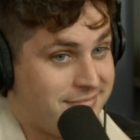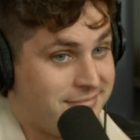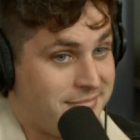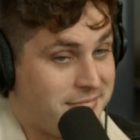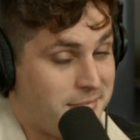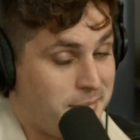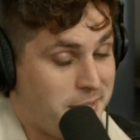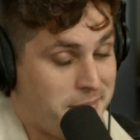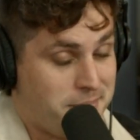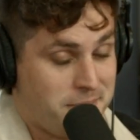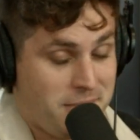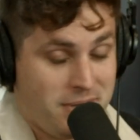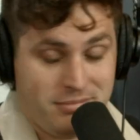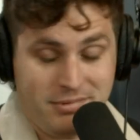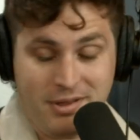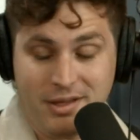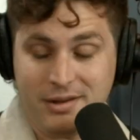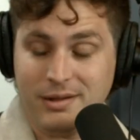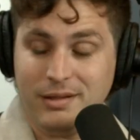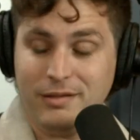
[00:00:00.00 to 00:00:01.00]
I mean,
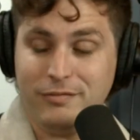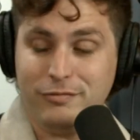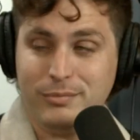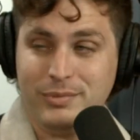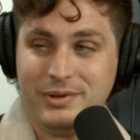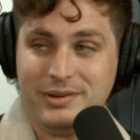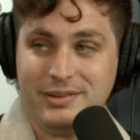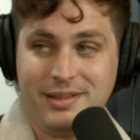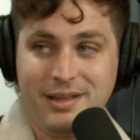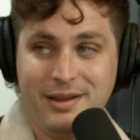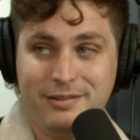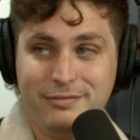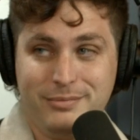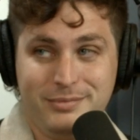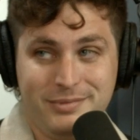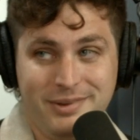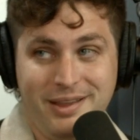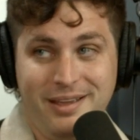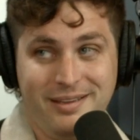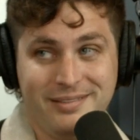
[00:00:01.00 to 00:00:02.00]
not all of them, but a lot of
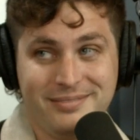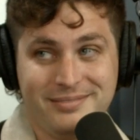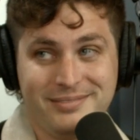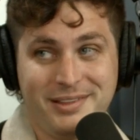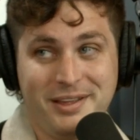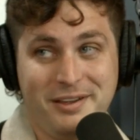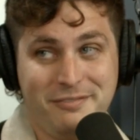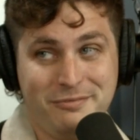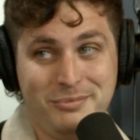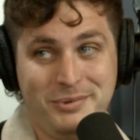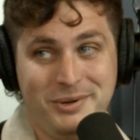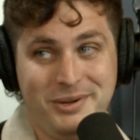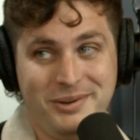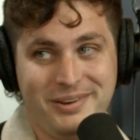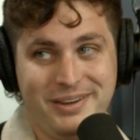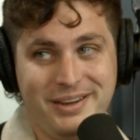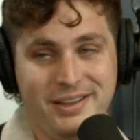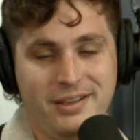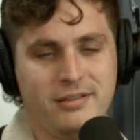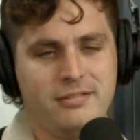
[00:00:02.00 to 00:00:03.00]
them, yeah. A lot of them do.
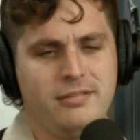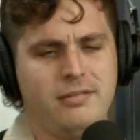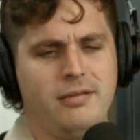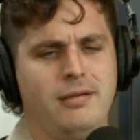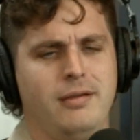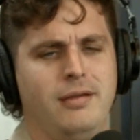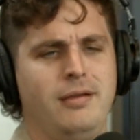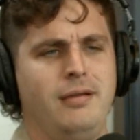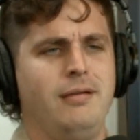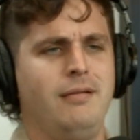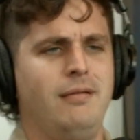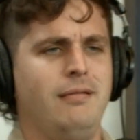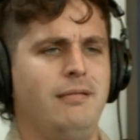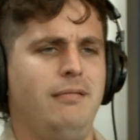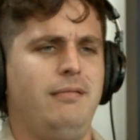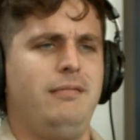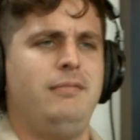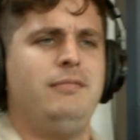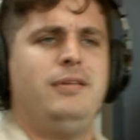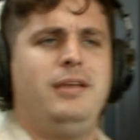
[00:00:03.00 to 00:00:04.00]
And he goes,
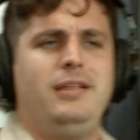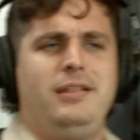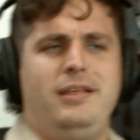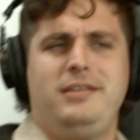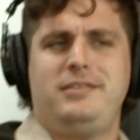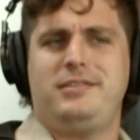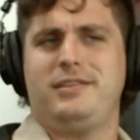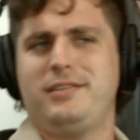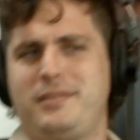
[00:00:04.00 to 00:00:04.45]
he leans on